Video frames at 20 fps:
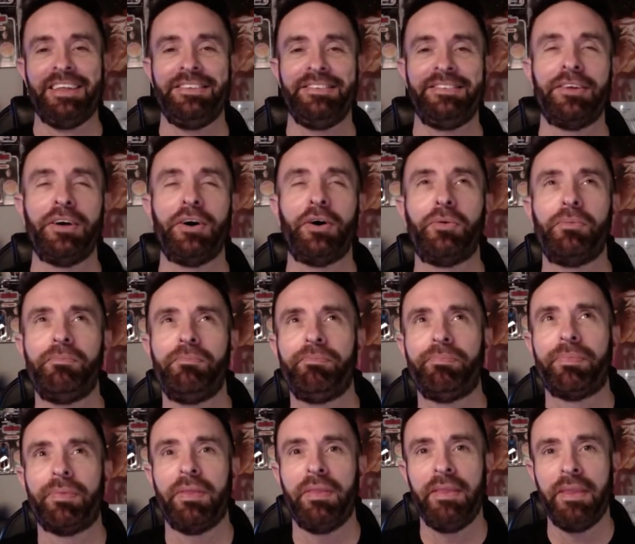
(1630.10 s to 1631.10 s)
So
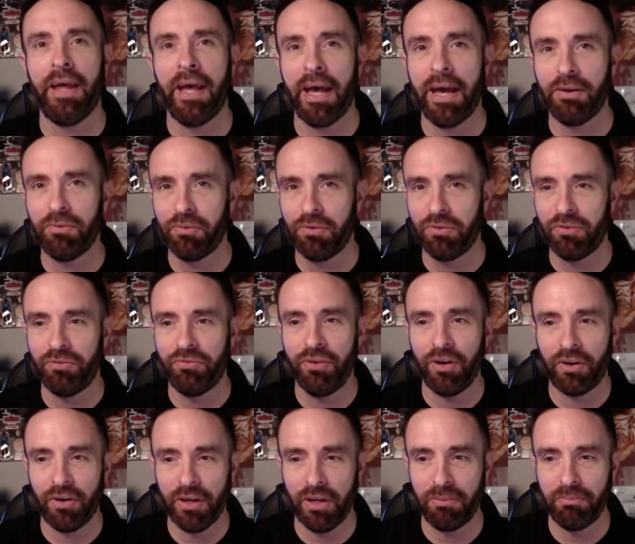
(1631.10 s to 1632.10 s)
that was
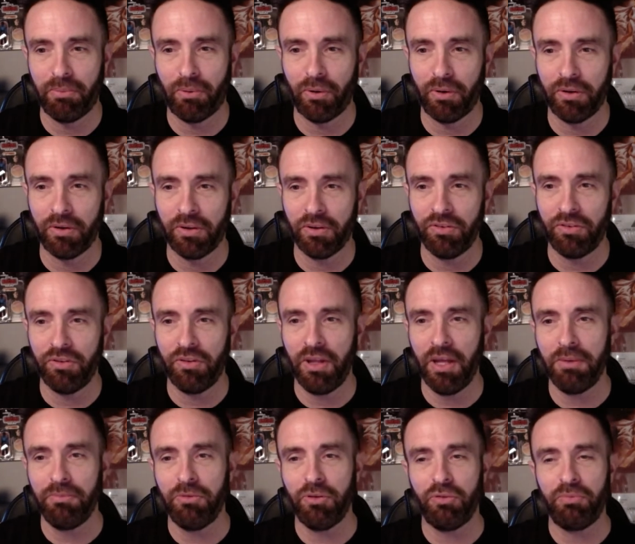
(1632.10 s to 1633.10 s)
very important because
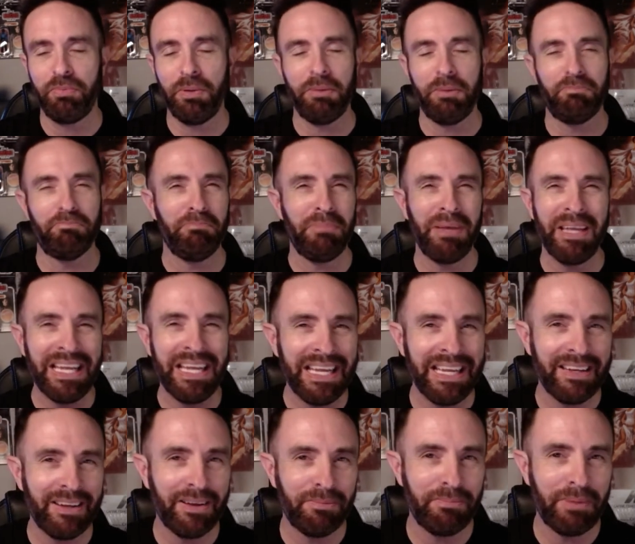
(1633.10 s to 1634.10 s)
him just being
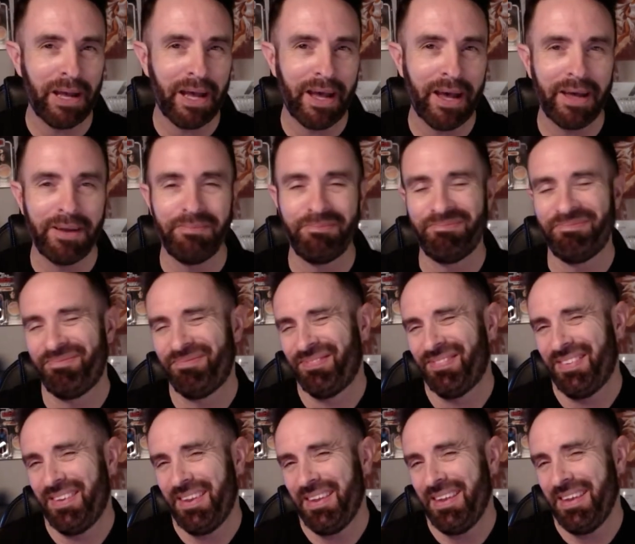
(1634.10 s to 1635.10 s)
mean and bad,
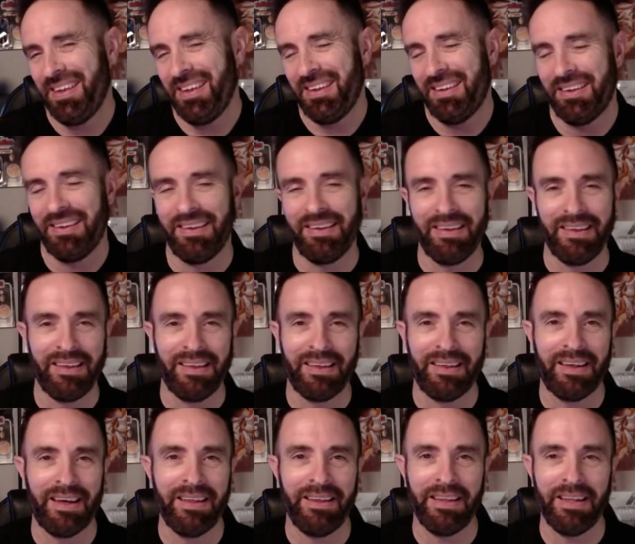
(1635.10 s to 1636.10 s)

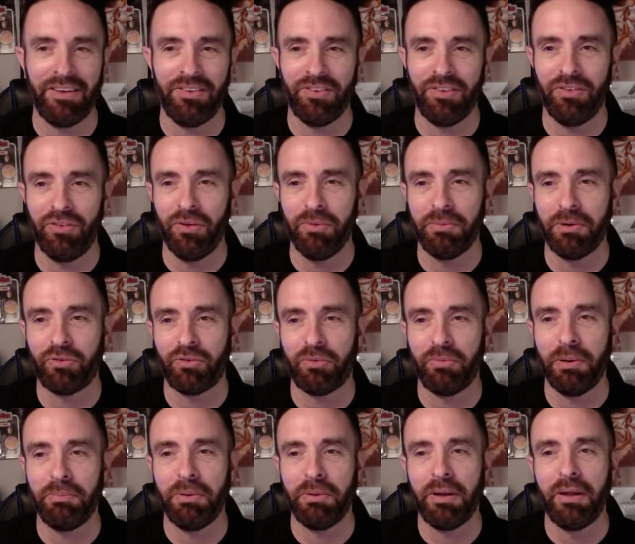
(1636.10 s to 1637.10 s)
that doesn't do much for
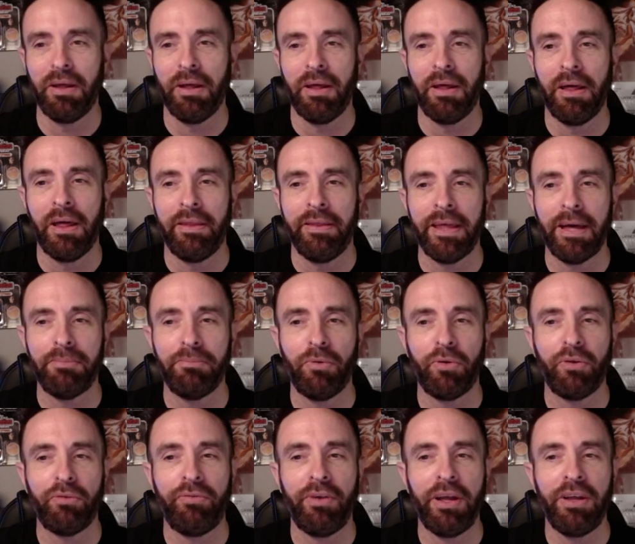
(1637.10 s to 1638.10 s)
me. But that
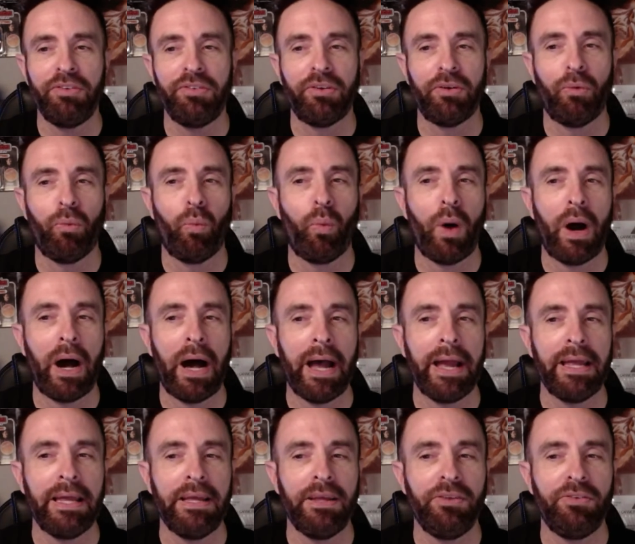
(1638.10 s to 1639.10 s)
motivation of why
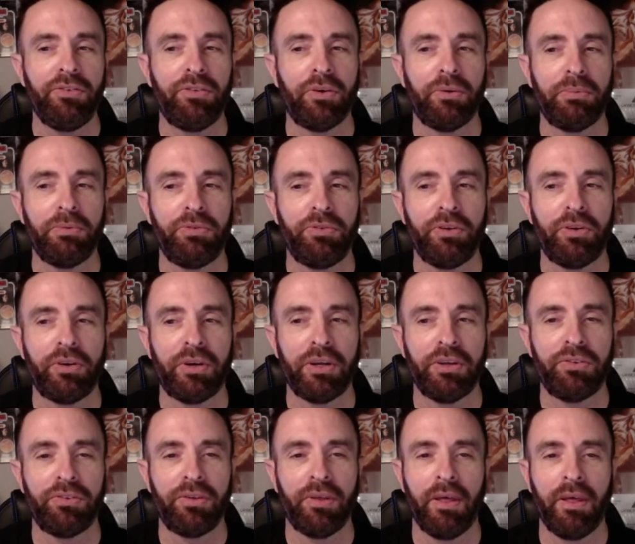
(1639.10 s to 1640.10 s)
he's so
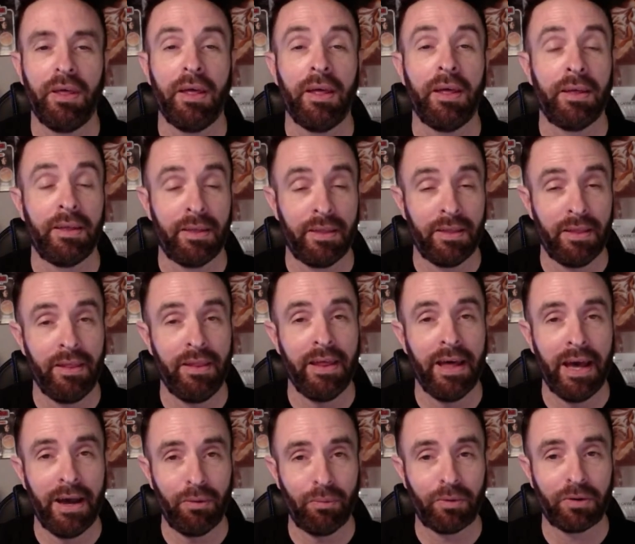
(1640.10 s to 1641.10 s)
mysterious,
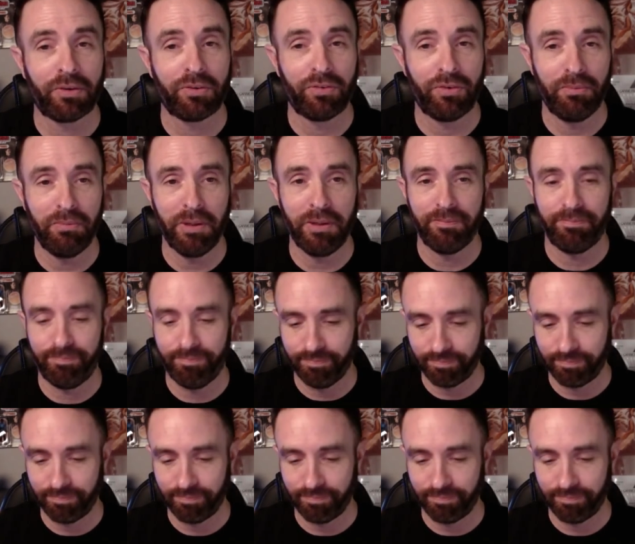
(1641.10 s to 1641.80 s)
that works for me.